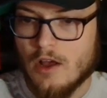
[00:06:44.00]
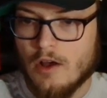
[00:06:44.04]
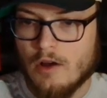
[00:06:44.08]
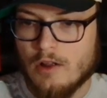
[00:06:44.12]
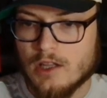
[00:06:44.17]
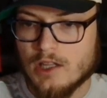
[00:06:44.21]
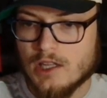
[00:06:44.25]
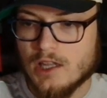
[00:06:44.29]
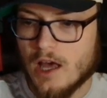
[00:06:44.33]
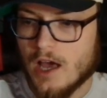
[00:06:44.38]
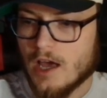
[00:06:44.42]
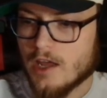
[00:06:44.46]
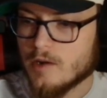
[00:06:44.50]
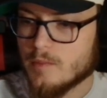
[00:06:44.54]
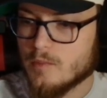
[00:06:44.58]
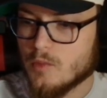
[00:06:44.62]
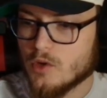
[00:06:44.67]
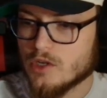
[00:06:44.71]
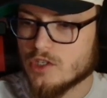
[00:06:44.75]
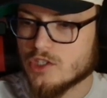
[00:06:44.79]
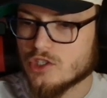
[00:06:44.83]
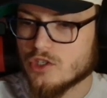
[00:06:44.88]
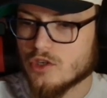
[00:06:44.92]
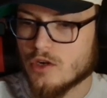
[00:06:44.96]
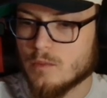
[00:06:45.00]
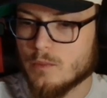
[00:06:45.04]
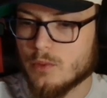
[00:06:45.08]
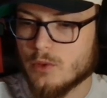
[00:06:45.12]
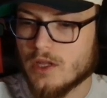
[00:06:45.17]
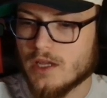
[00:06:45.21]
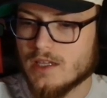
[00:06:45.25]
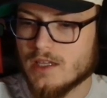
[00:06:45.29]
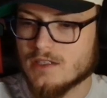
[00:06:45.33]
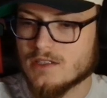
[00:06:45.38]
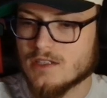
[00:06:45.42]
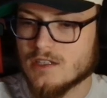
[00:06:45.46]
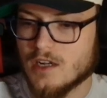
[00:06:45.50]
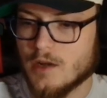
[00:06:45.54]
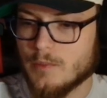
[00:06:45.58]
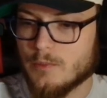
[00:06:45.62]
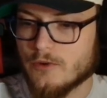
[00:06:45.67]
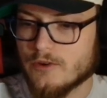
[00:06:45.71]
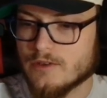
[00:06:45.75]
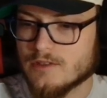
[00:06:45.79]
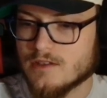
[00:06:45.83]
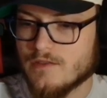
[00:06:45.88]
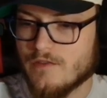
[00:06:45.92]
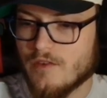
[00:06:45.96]
A lot of moisture in place and
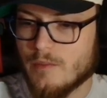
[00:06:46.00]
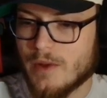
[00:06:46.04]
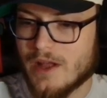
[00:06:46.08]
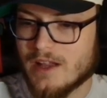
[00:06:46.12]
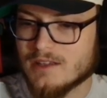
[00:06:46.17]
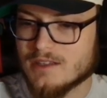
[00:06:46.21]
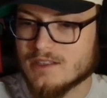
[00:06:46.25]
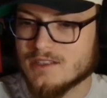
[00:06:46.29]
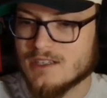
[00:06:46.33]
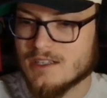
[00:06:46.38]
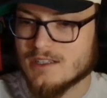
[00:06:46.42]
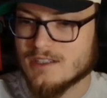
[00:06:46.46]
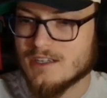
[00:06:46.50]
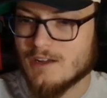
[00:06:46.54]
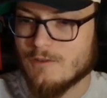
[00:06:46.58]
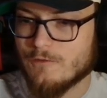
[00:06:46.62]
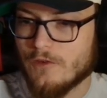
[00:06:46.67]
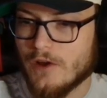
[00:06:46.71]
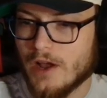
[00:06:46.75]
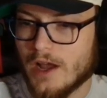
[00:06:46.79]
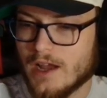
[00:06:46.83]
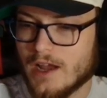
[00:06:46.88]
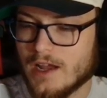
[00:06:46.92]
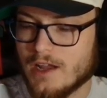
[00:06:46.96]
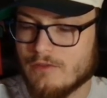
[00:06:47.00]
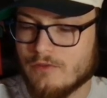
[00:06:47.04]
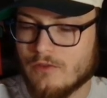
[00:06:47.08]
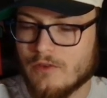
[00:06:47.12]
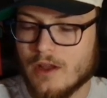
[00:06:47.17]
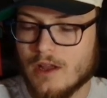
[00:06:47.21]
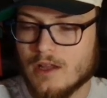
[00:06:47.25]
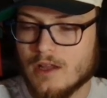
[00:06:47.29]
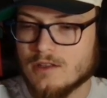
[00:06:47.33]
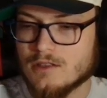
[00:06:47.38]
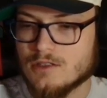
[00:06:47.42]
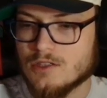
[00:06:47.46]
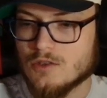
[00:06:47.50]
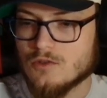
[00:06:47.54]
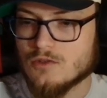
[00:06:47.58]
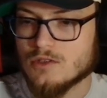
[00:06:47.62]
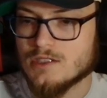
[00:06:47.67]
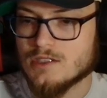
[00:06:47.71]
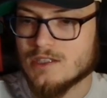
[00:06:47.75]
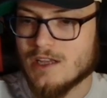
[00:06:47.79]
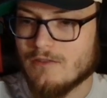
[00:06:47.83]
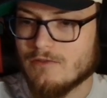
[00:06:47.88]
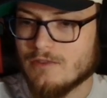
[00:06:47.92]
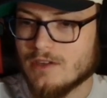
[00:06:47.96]
upwards of about 65 to
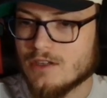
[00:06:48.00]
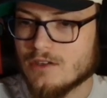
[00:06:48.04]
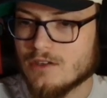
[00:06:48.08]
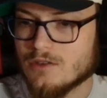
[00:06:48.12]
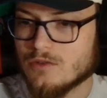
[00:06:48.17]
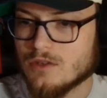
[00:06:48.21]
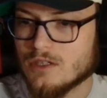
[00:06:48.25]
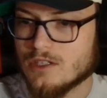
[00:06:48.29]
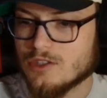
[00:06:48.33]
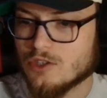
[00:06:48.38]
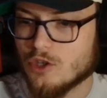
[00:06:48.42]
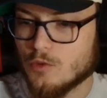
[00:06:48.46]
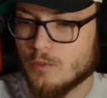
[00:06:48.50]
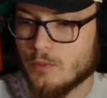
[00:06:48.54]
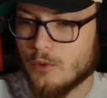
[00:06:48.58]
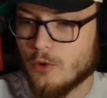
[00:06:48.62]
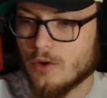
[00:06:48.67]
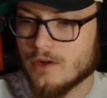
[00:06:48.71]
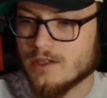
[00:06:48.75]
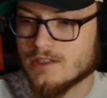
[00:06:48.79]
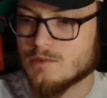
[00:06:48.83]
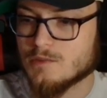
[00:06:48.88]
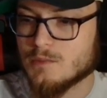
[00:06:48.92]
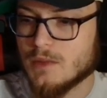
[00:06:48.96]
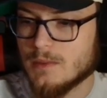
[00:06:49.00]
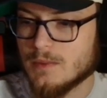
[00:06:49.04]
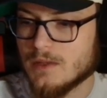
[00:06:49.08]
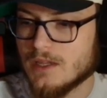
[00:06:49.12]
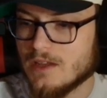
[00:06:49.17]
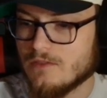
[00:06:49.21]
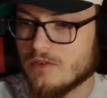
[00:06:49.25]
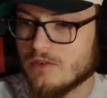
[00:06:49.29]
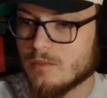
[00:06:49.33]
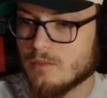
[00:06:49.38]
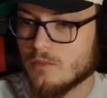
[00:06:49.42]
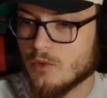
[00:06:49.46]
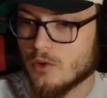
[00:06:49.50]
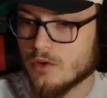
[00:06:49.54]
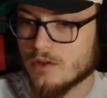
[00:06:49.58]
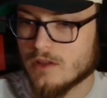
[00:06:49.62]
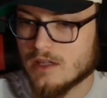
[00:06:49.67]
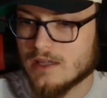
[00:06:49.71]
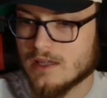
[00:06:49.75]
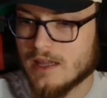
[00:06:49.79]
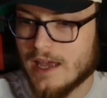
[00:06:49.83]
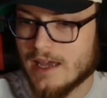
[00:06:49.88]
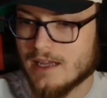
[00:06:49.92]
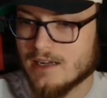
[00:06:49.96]
70 degree dew points, maybe even more
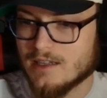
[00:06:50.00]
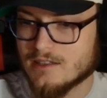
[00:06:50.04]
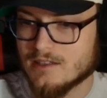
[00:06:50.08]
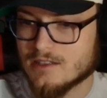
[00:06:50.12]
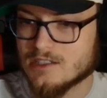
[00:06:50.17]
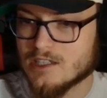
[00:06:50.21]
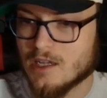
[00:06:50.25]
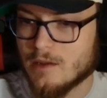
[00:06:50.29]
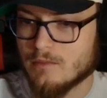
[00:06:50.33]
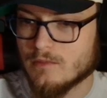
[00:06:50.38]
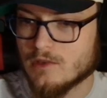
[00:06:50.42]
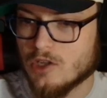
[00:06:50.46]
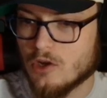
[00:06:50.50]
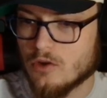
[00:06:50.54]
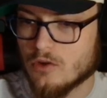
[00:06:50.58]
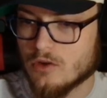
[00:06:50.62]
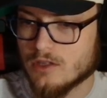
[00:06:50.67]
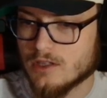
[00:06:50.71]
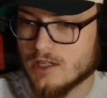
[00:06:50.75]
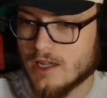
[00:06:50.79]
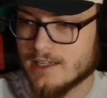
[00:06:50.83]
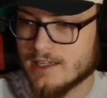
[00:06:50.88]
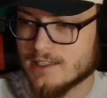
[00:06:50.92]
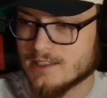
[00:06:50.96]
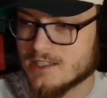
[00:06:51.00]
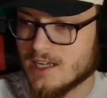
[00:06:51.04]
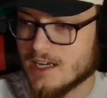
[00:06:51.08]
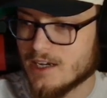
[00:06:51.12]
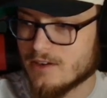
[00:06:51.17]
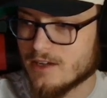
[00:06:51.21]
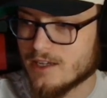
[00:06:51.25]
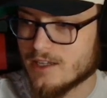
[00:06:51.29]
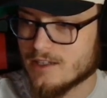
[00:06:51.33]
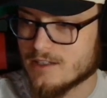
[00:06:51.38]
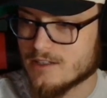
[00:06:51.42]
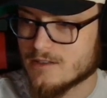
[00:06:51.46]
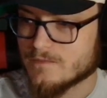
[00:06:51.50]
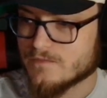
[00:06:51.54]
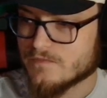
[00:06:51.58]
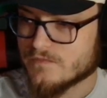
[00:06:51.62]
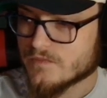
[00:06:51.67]
than that in some localized areas.